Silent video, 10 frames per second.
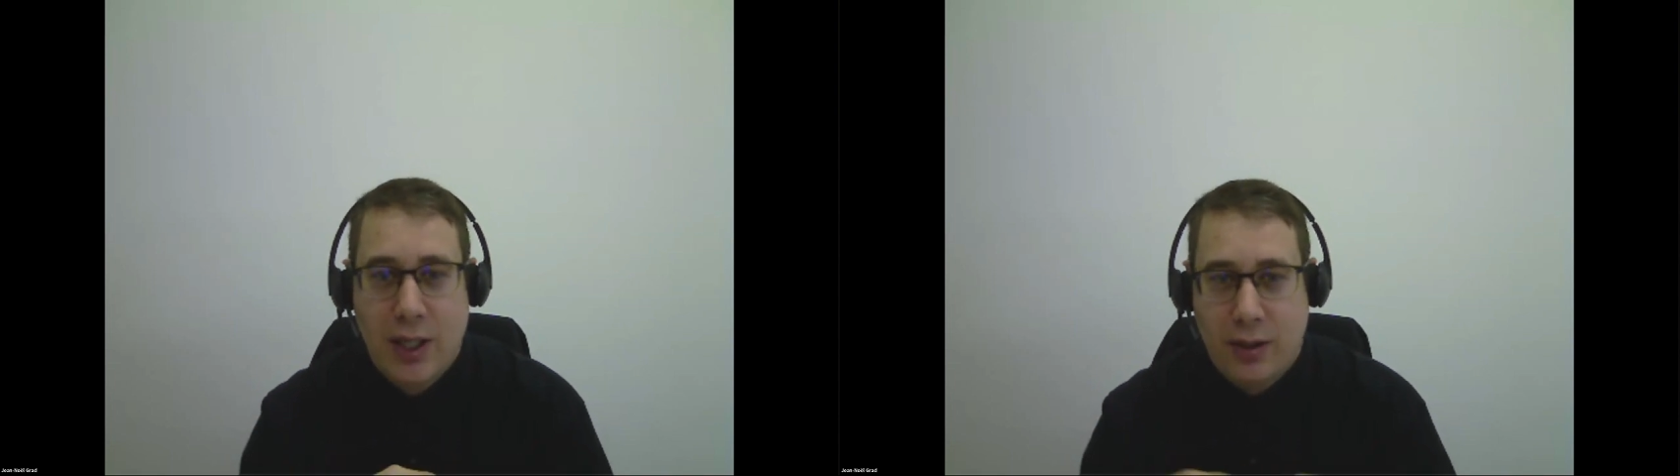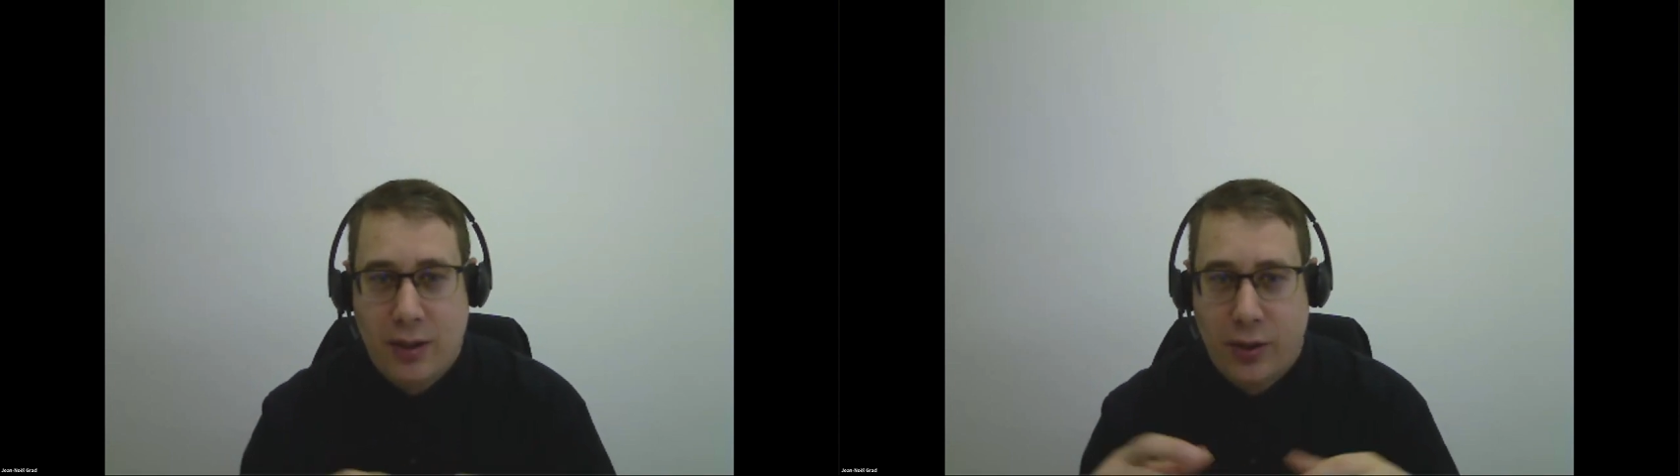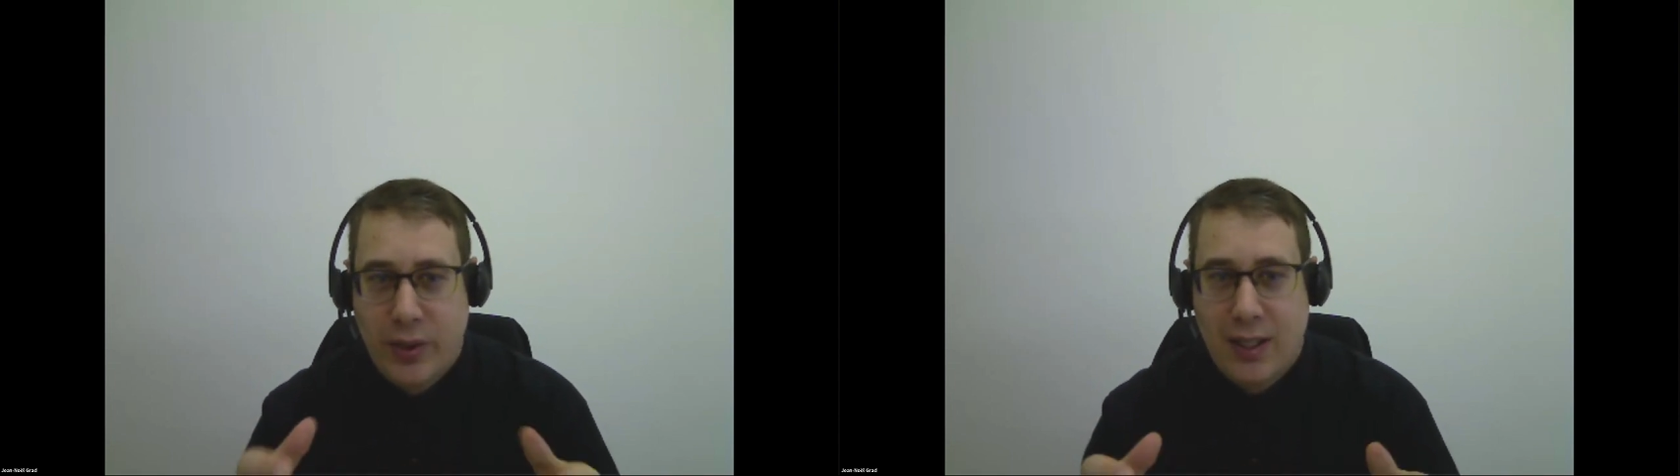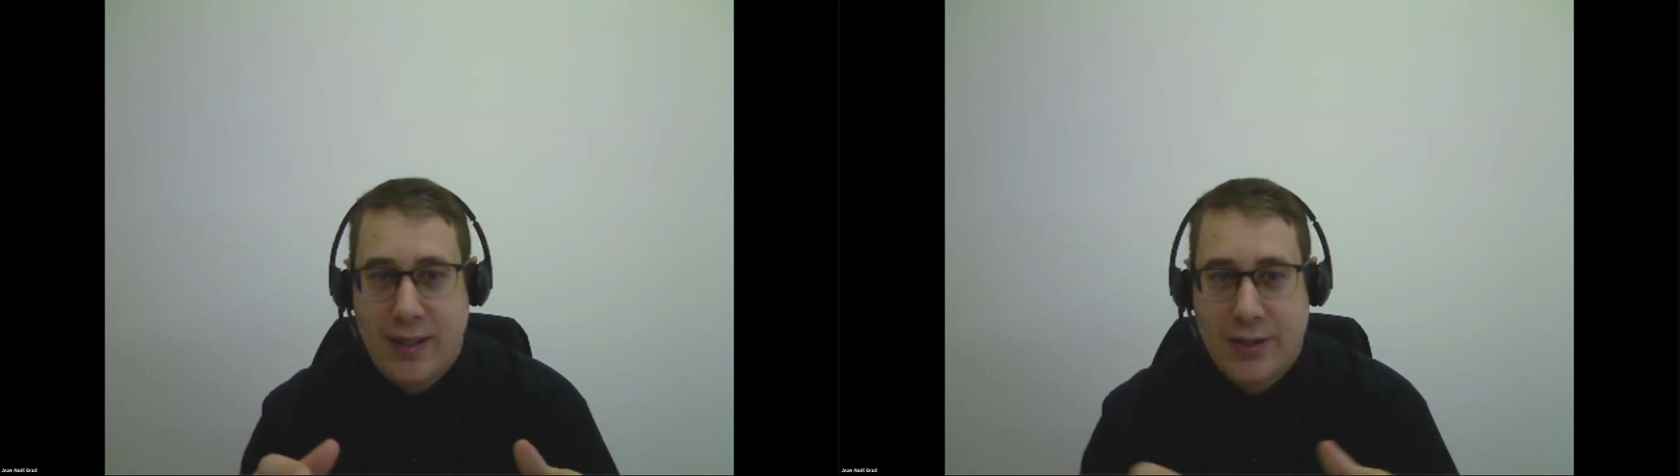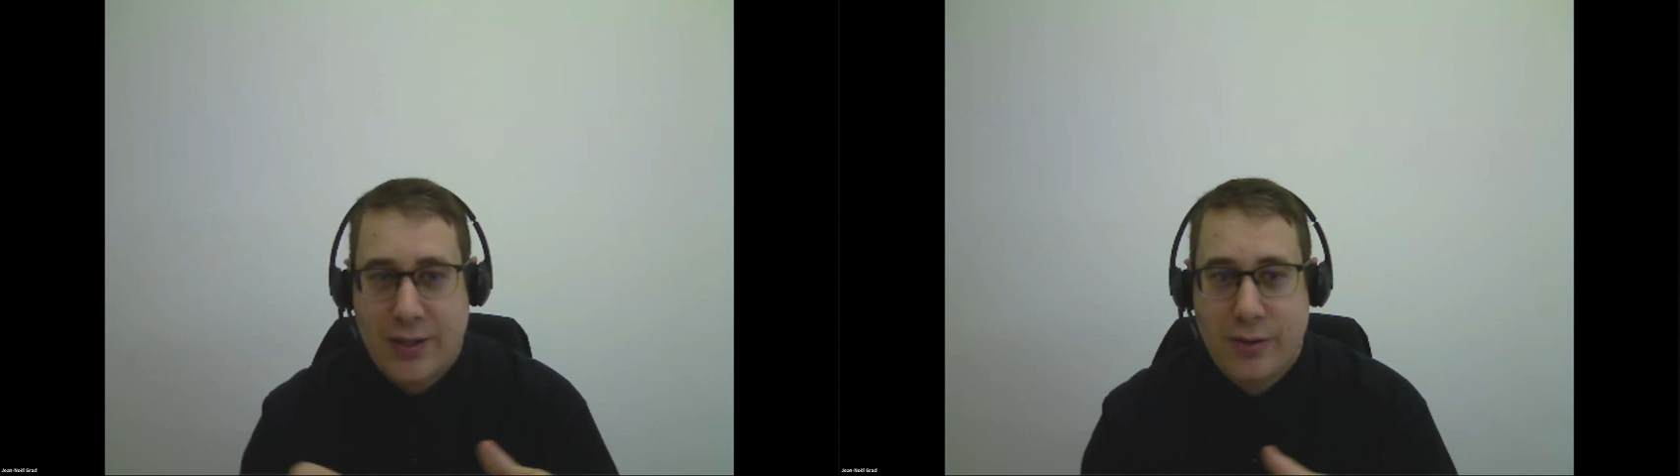
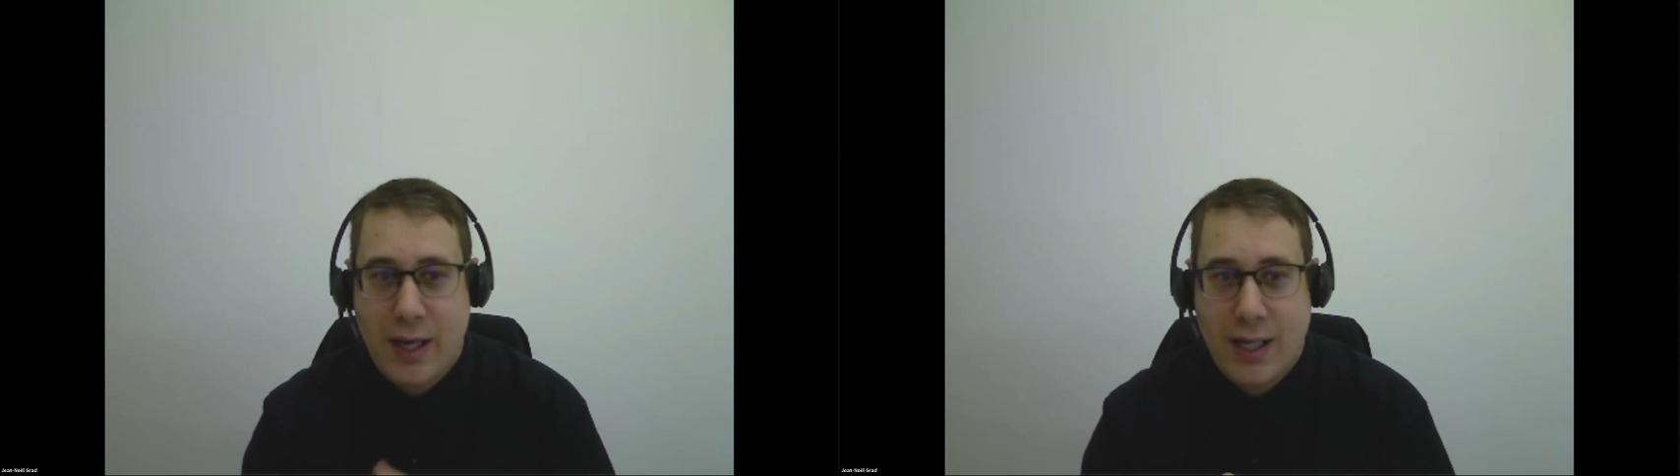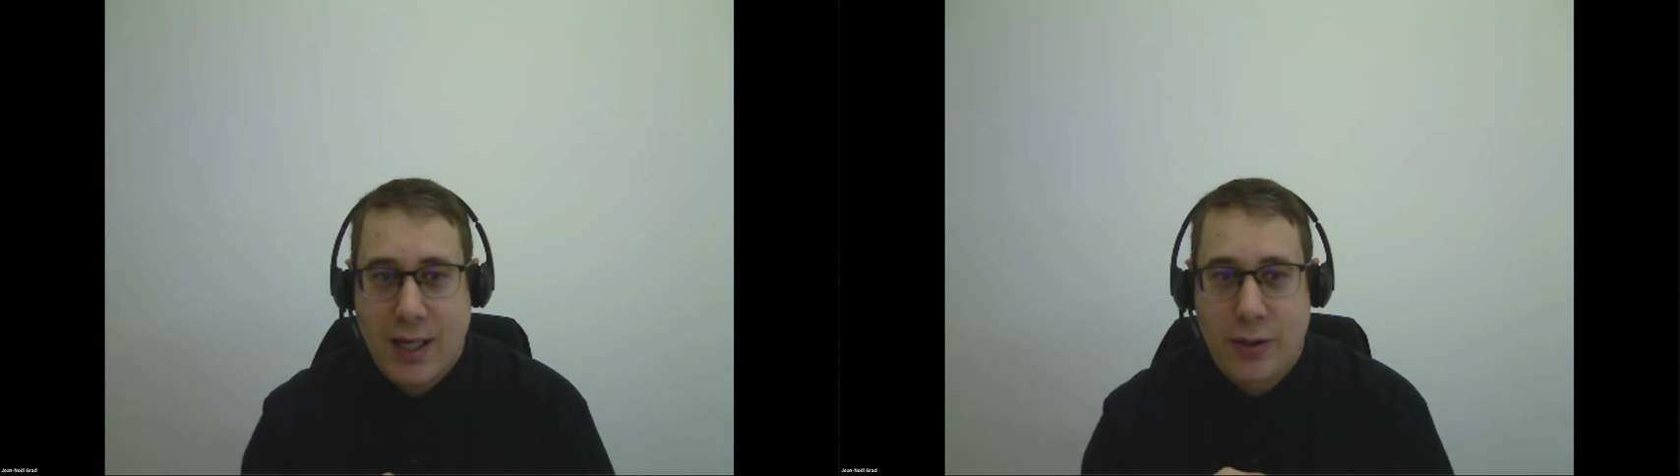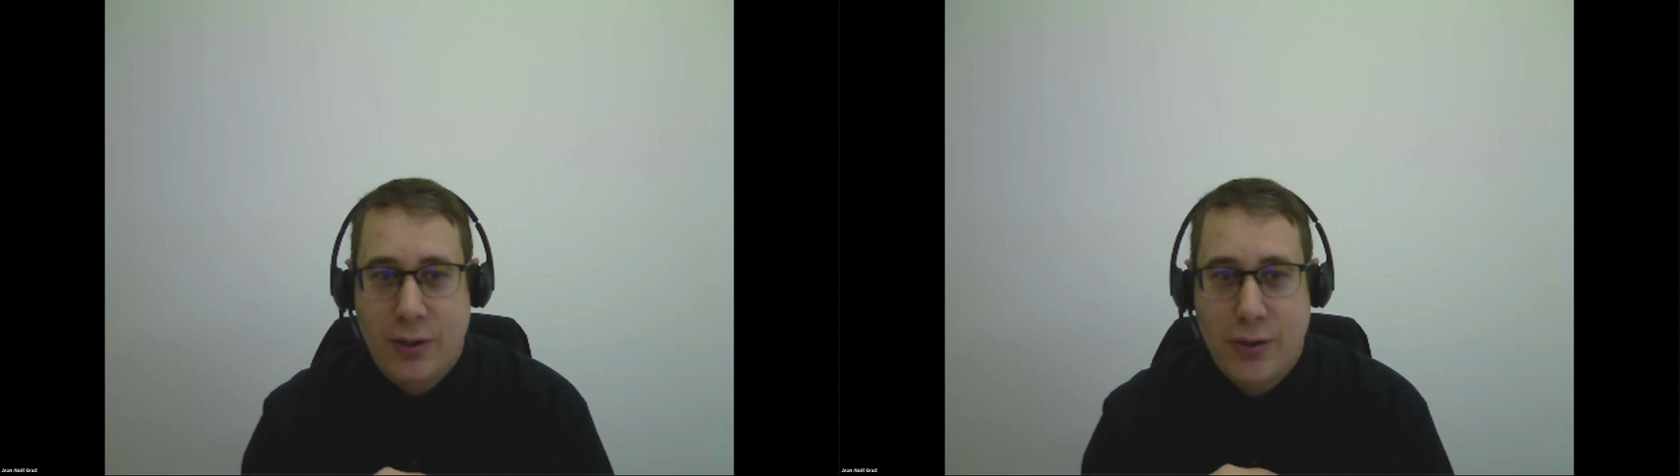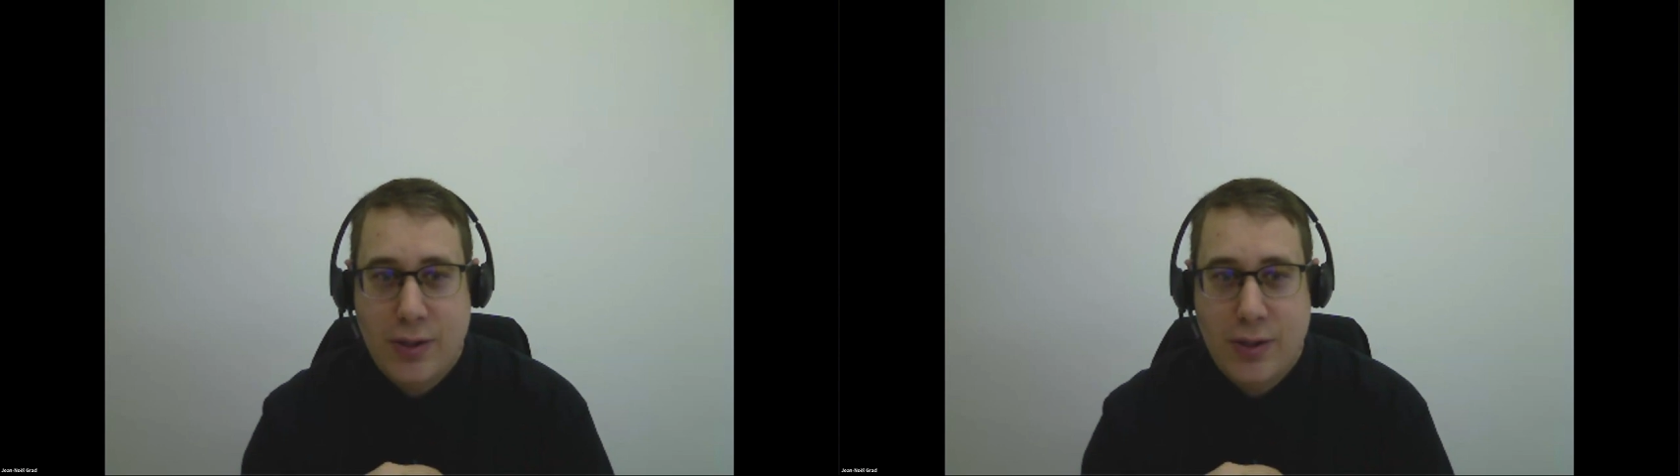realize, oh, I can